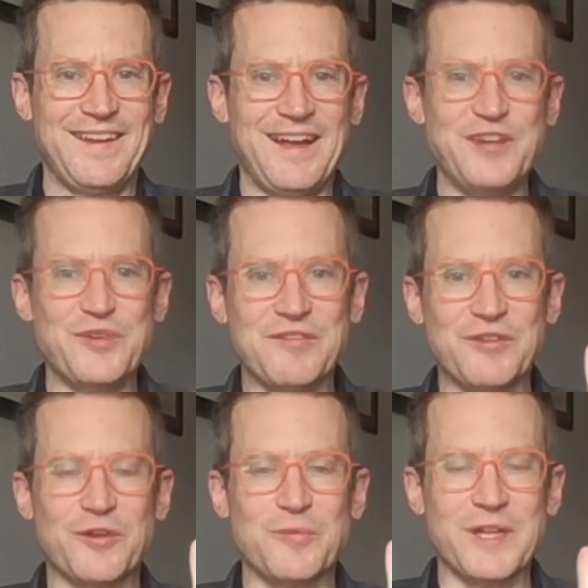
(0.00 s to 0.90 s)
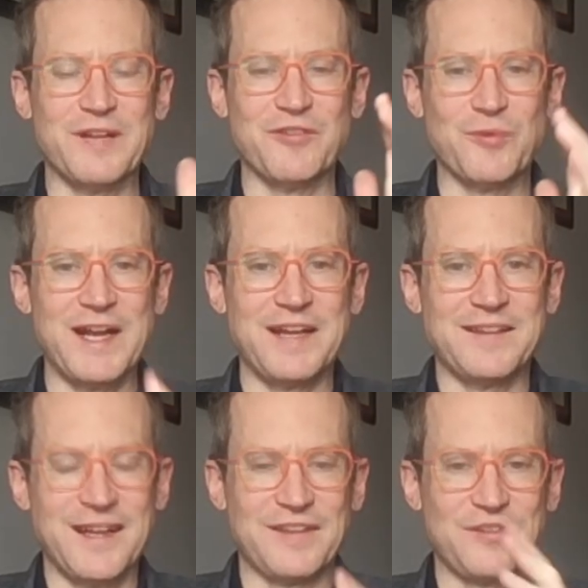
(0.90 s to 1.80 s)
I do have a little bit of a writing
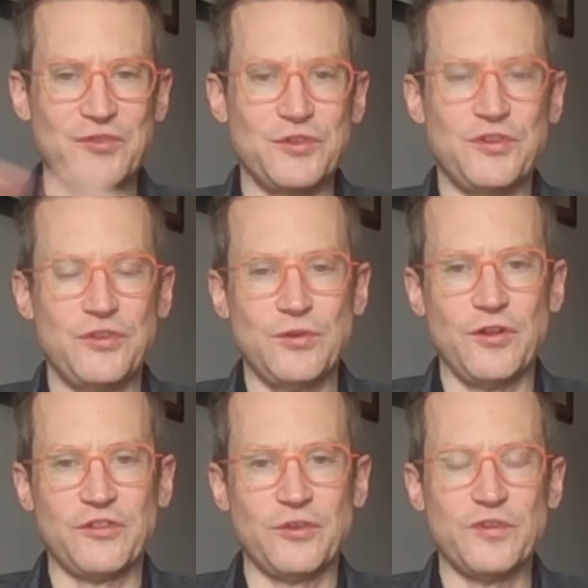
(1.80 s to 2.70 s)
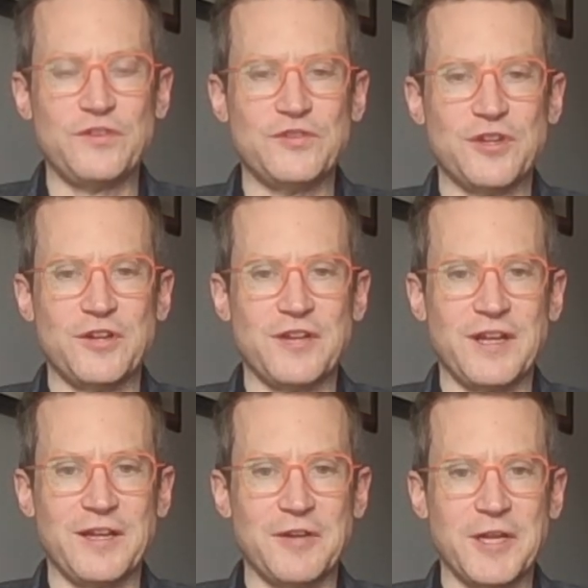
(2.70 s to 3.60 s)
task for you to do also. Once you've drawn your
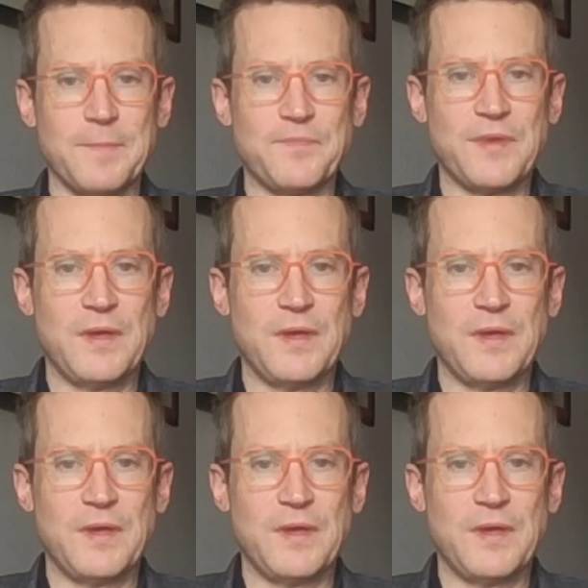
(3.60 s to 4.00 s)
diagram,